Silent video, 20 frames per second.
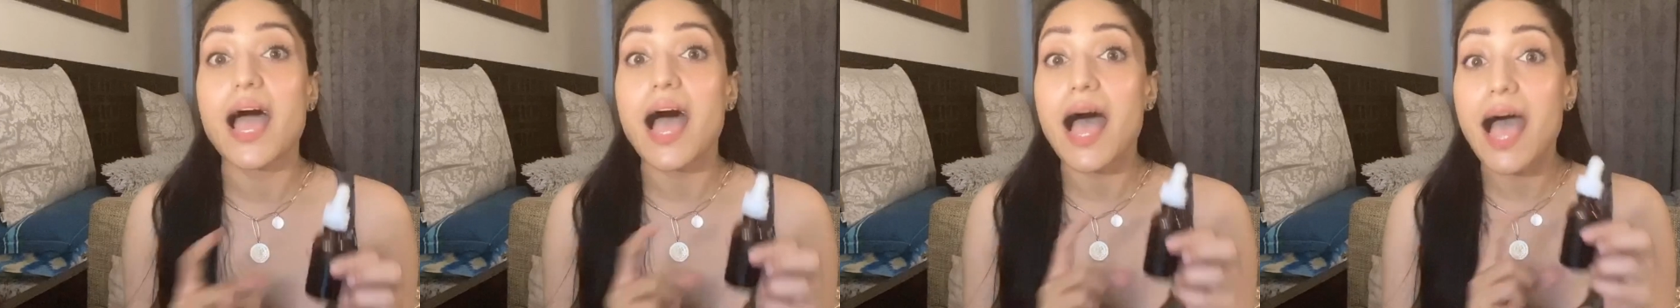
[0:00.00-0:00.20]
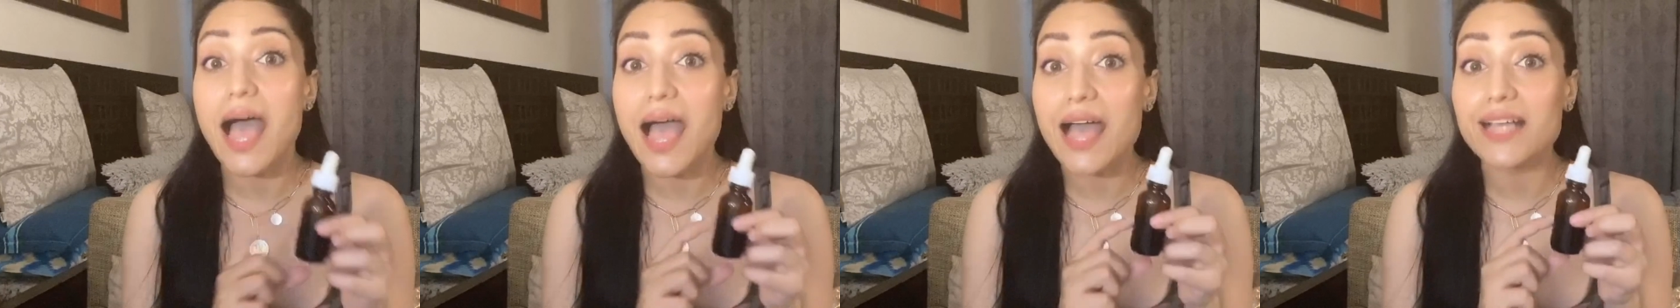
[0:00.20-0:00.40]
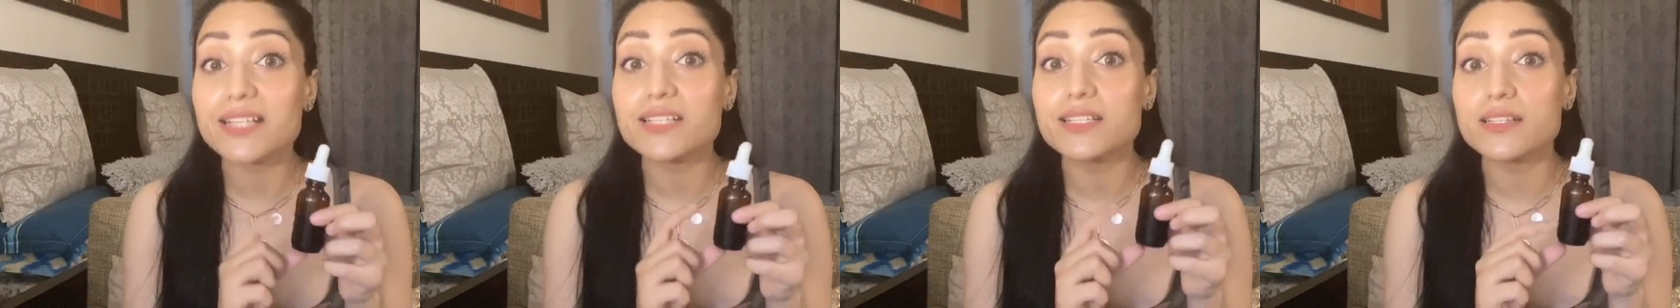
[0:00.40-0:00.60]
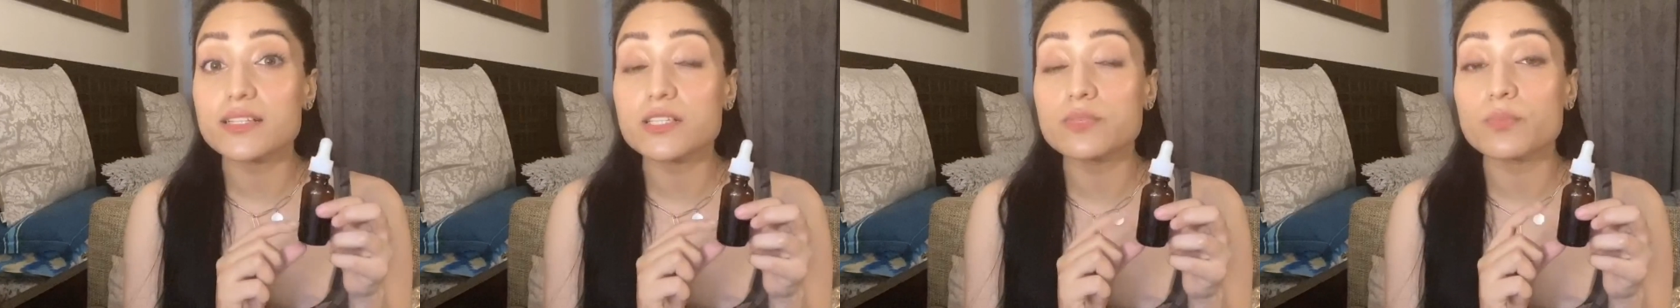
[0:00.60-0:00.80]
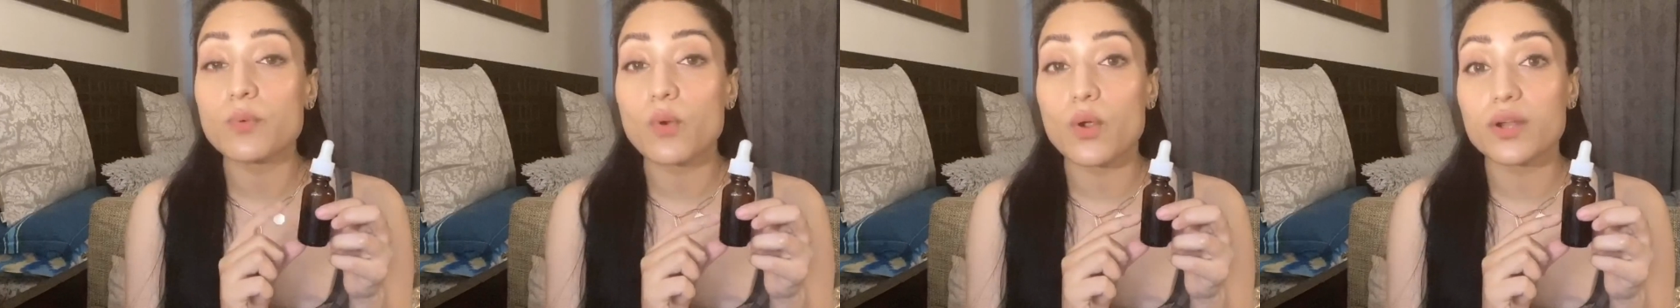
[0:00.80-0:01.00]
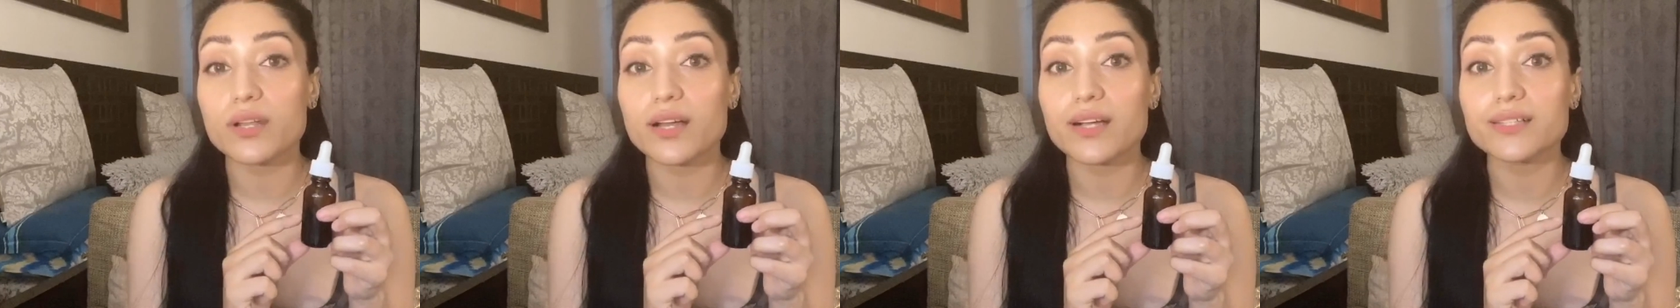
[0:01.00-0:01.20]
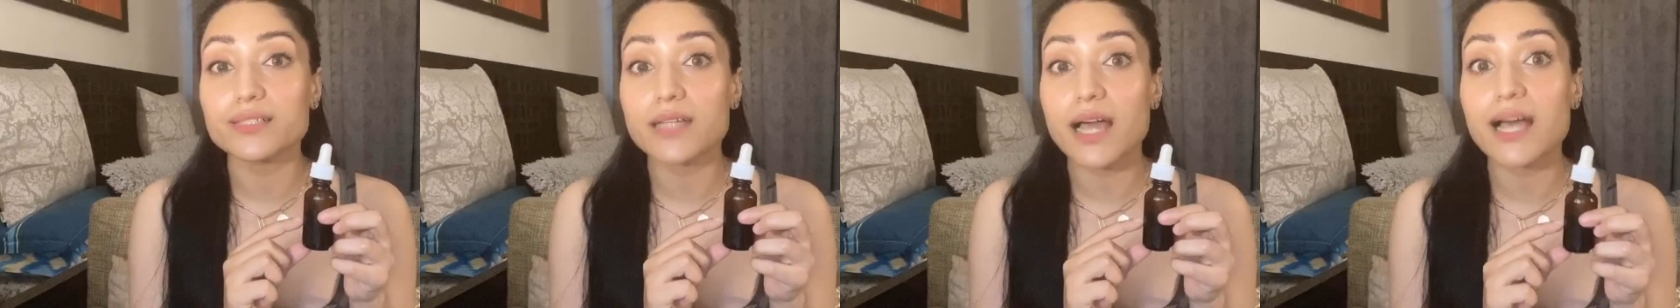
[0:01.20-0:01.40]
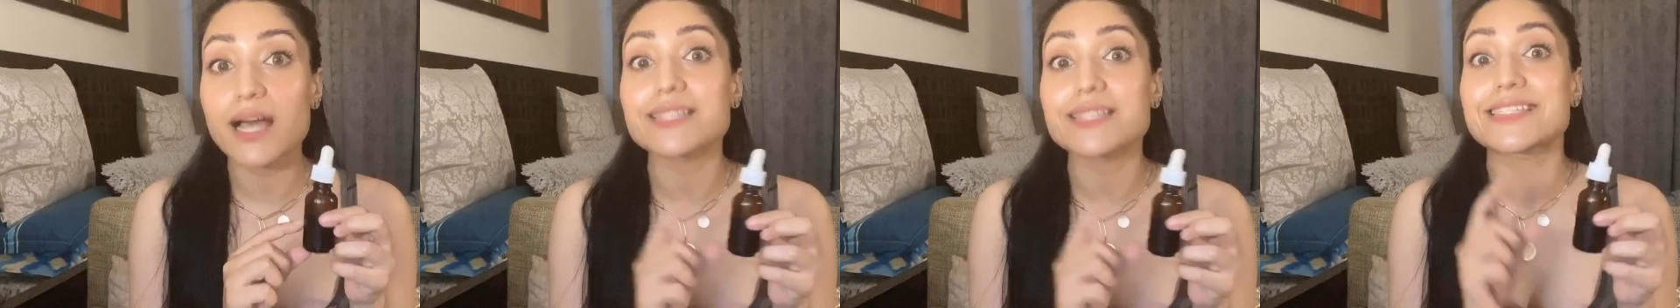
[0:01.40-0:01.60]
As this product
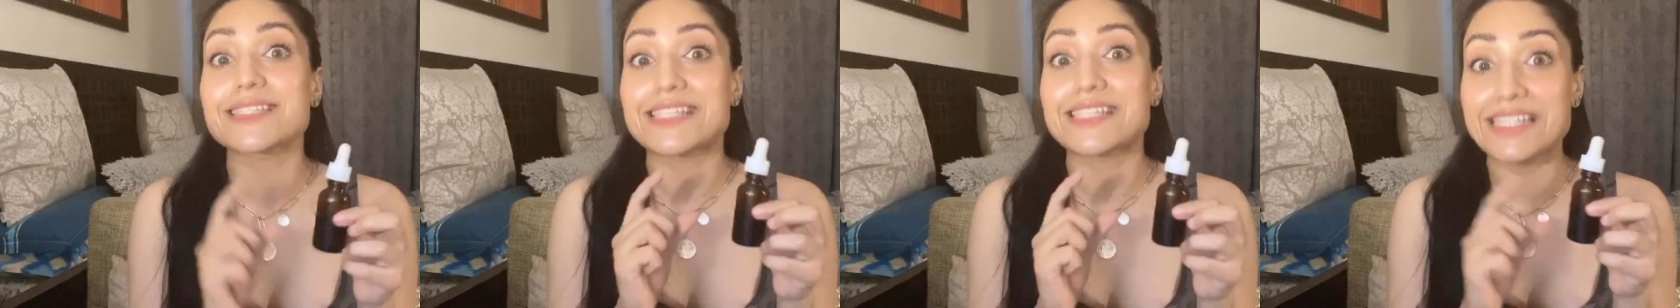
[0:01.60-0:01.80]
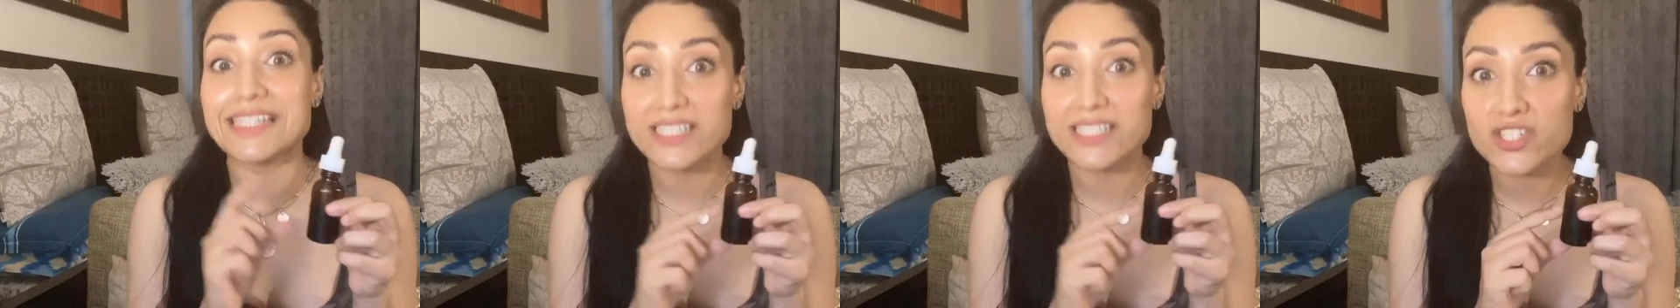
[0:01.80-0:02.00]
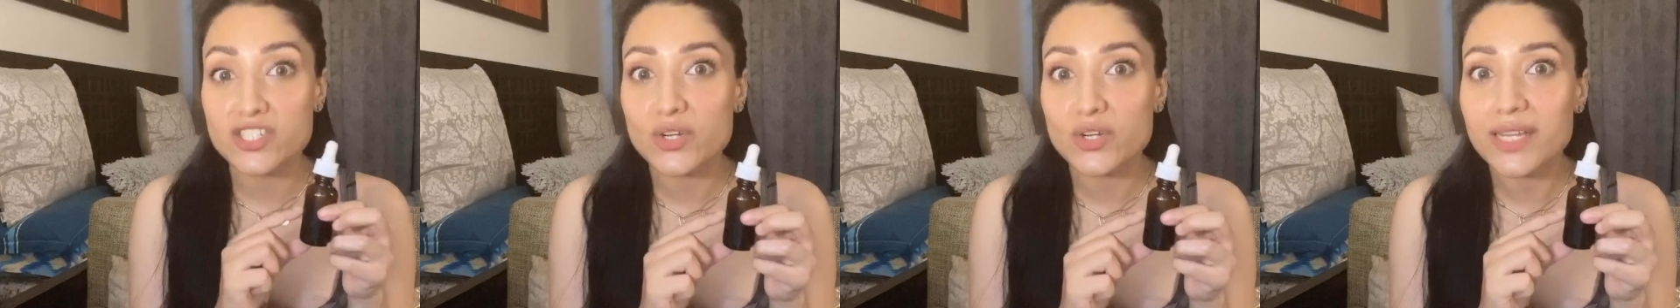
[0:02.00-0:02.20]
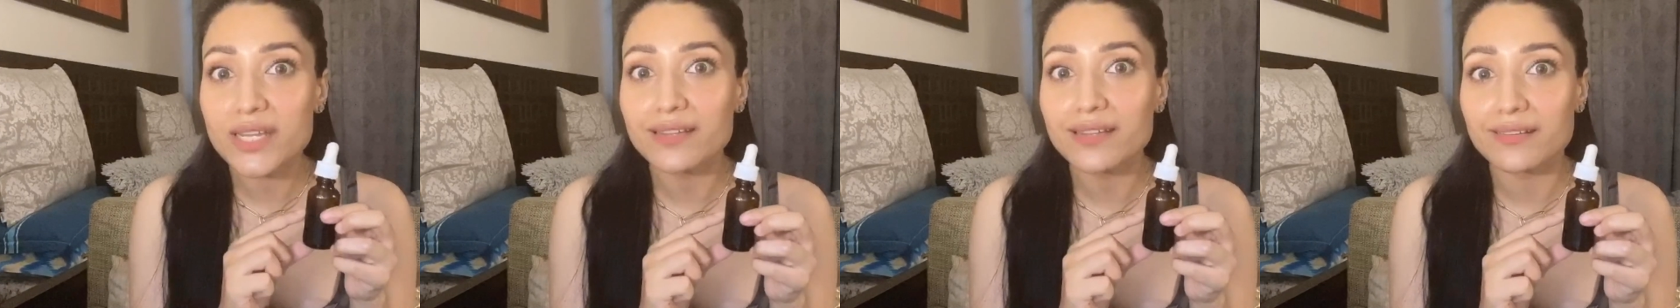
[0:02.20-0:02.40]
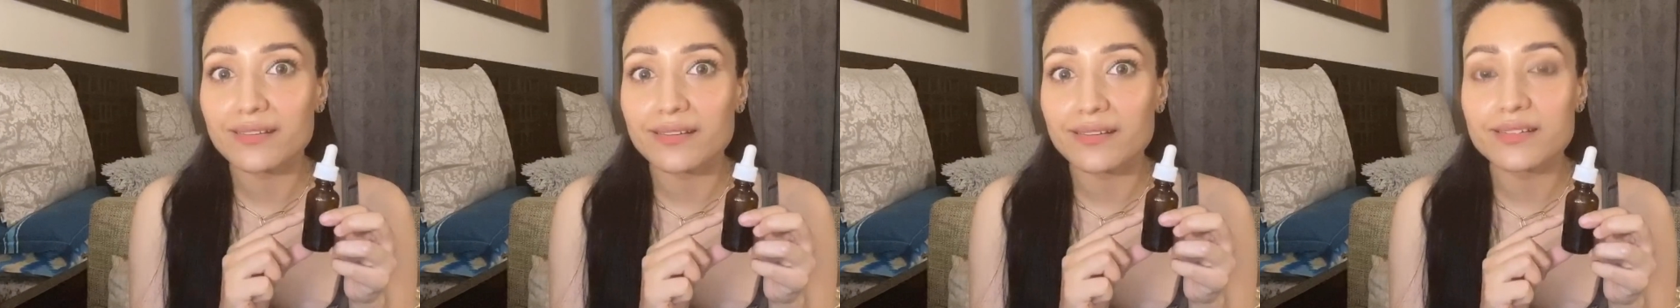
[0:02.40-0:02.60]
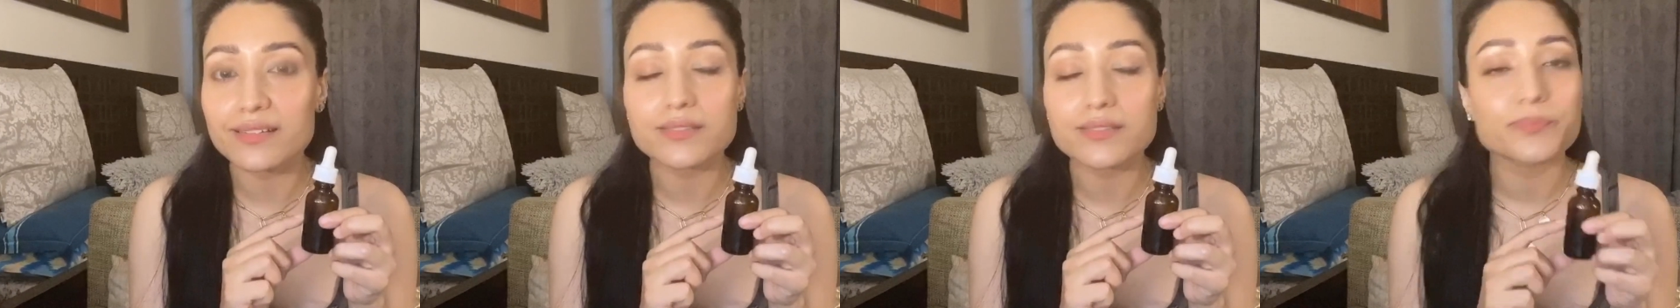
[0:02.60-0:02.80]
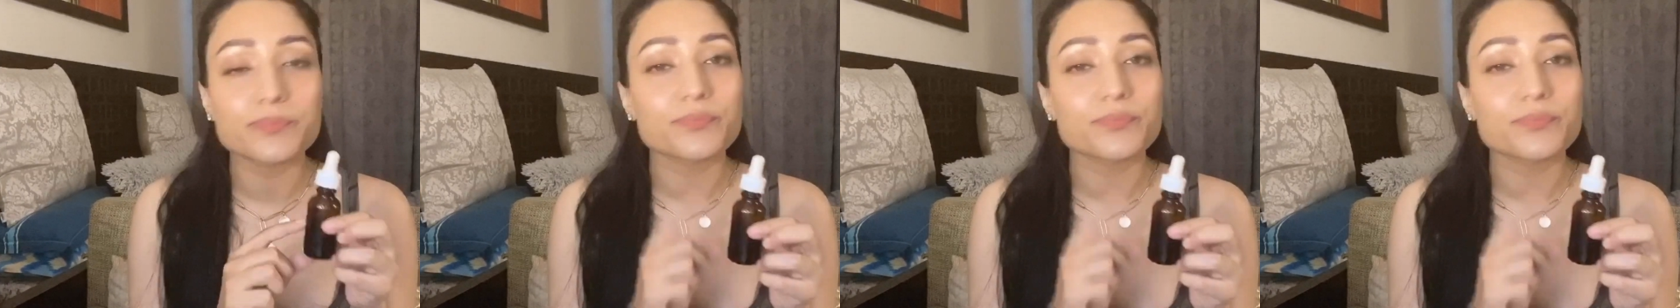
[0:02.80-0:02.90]
has glycerine in it,